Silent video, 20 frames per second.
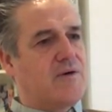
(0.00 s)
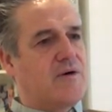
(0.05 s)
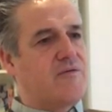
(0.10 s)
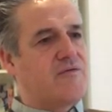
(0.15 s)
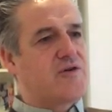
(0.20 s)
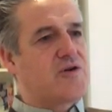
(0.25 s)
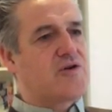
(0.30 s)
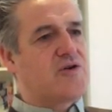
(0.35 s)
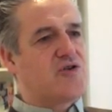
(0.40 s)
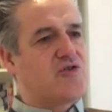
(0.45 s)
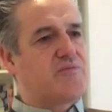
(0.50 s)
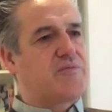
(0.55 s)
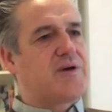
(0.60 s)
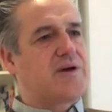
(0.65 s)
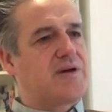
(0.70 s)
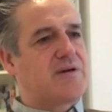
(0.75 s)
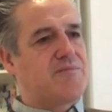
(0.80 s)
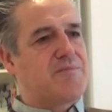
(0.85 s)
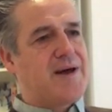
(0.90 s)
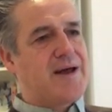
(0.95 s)
of the
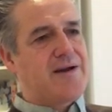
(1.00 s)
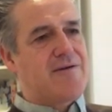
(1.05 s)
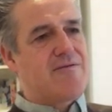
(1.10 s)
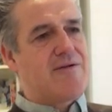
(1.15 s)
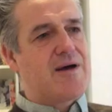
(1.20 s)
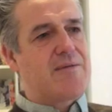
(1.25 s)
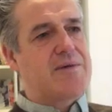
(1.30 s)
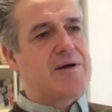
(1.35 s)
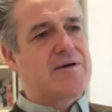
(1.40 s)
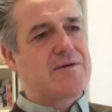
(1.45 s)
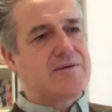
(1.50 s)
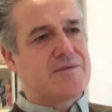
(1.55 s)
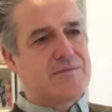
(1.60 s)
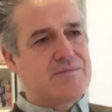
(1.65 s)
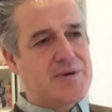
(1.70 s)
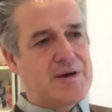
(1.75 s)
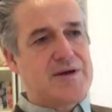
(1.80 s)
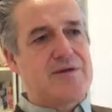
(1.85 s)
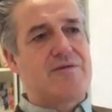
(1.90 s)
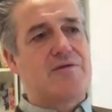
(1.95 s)
cosmic panorama.
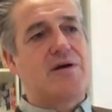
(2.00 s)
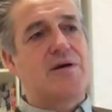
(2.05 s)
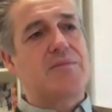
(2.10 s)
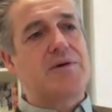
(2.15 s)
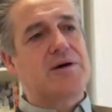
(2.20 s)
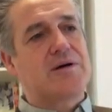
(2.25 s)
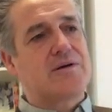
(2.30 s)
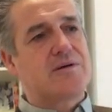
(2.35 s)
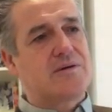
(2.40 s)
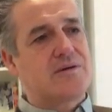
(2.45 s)
panorama.